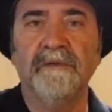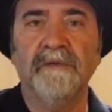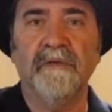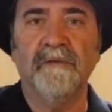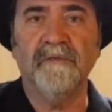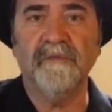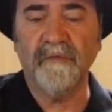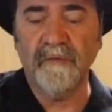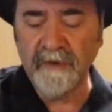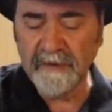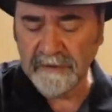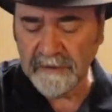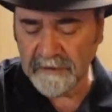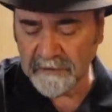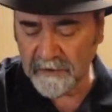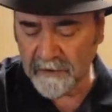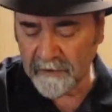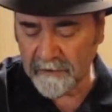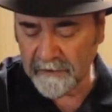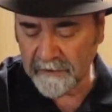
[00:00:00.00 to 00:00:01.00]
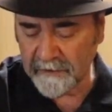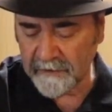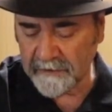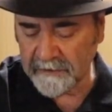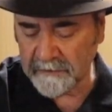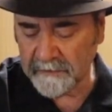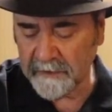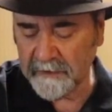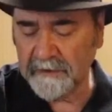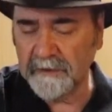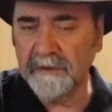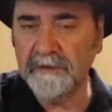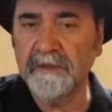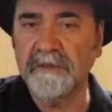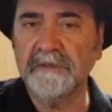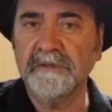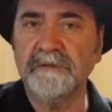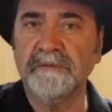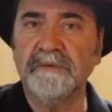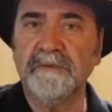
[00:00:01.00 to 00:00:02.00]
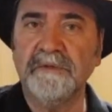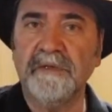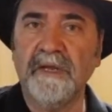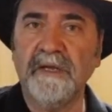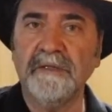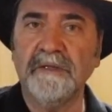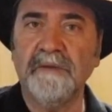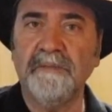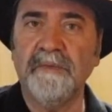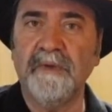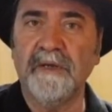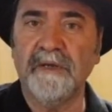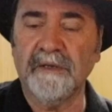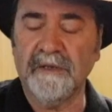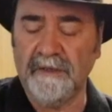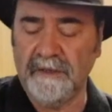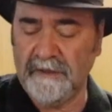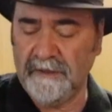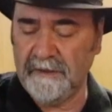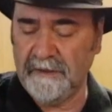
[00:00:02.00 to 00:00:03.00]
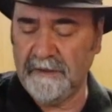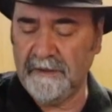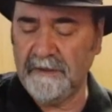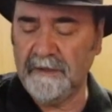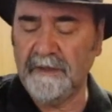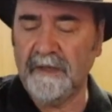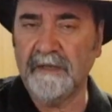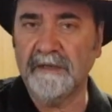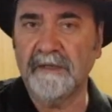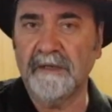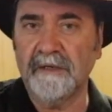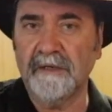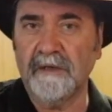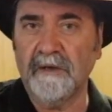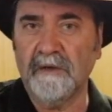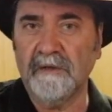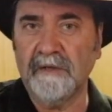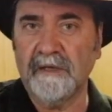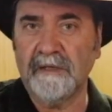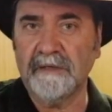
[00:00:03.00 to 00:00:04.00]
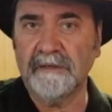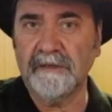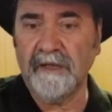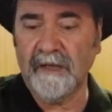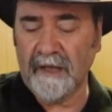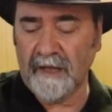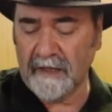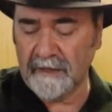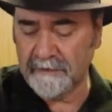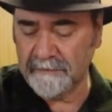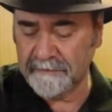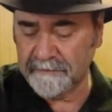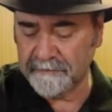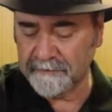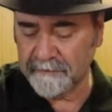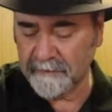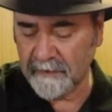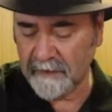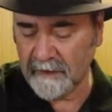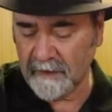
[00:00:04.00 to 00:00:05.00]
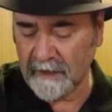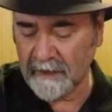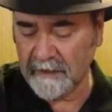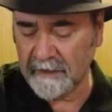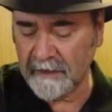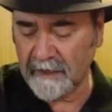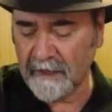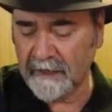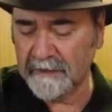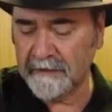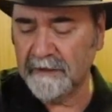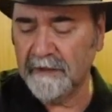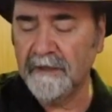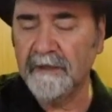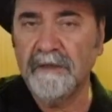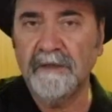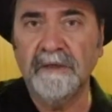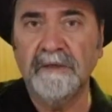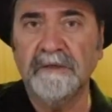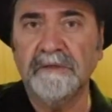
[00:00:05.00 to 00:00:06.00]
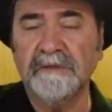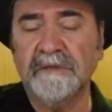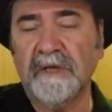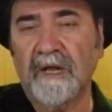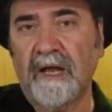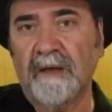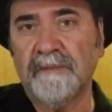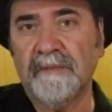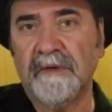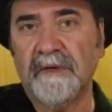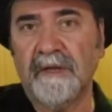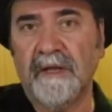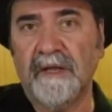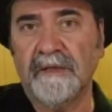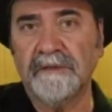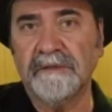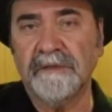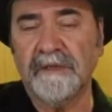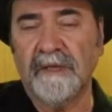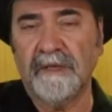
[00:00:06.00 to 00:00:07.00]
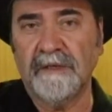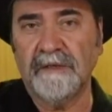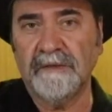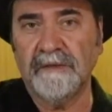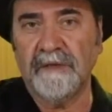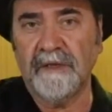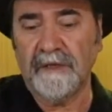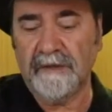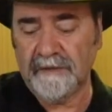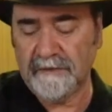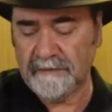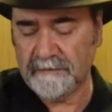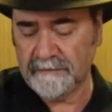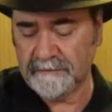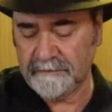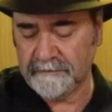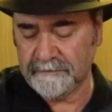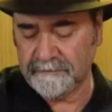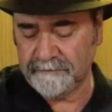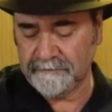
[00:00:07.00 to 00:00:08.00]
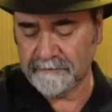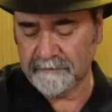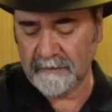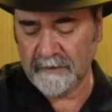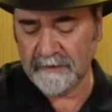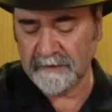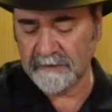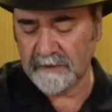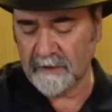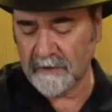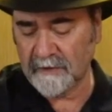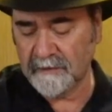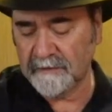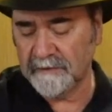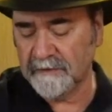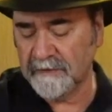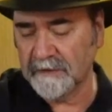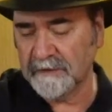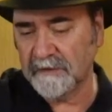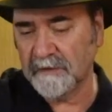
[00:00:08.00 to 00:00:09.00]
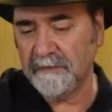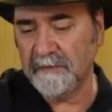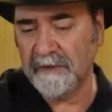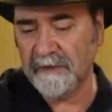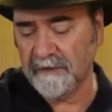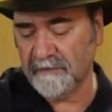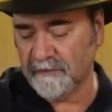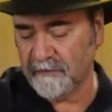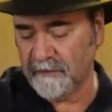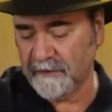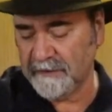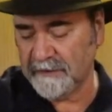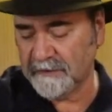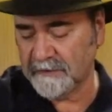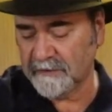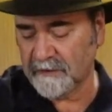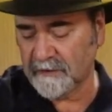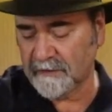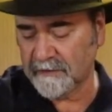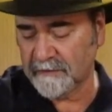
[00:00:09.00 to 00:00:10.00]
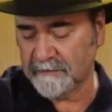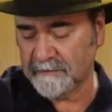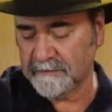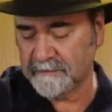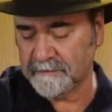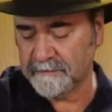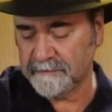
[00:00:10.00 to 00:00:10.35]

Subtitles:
The free stroke is when you just take the pick and let it go like that and not stop it against anything. So this would be the free stroke.